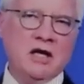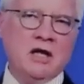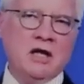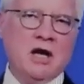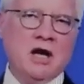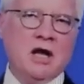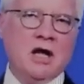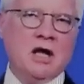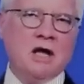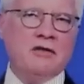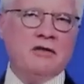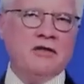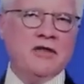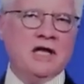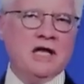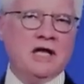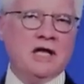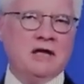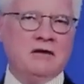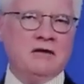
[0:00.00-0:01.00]

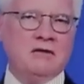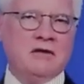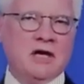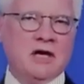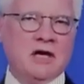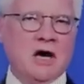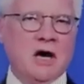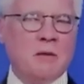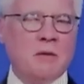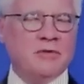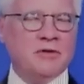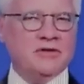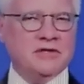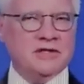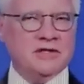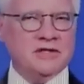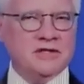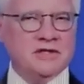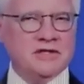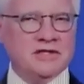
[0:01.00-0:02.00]
The
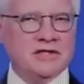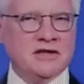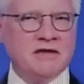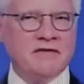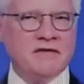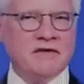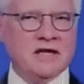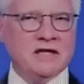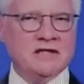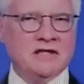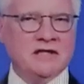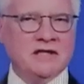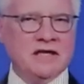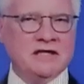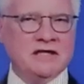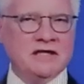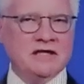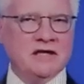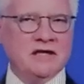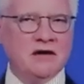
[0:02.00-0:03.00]
composition is giving us an
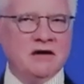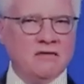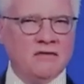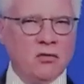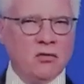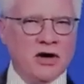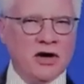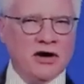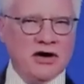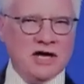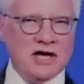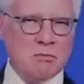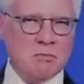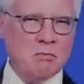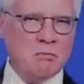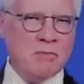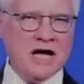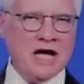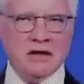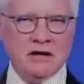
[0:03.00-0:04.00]
idea of where
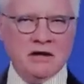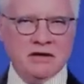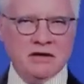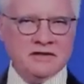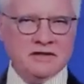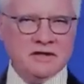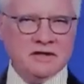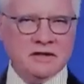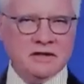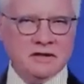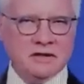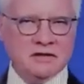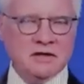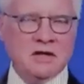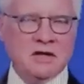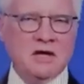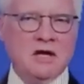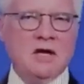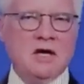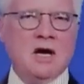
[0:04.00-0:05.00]
imbalance is,
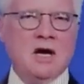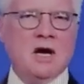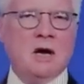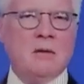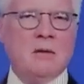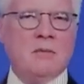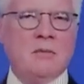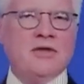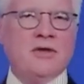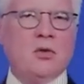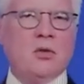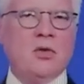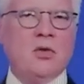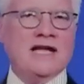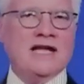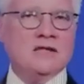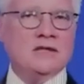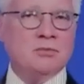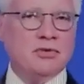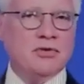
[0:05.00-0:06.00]
but the
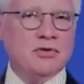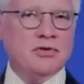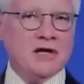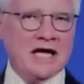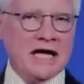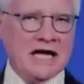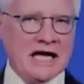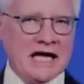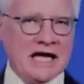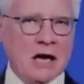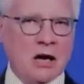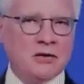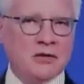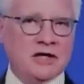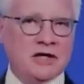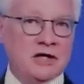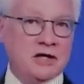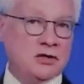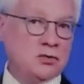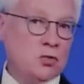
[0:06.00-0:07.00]
way it's playing
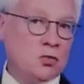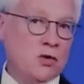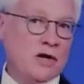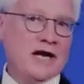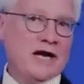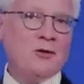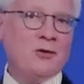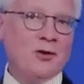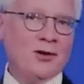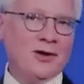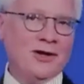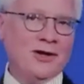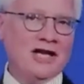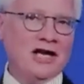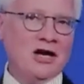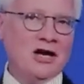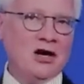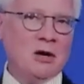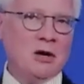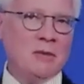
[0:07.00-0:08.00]
out is what I really care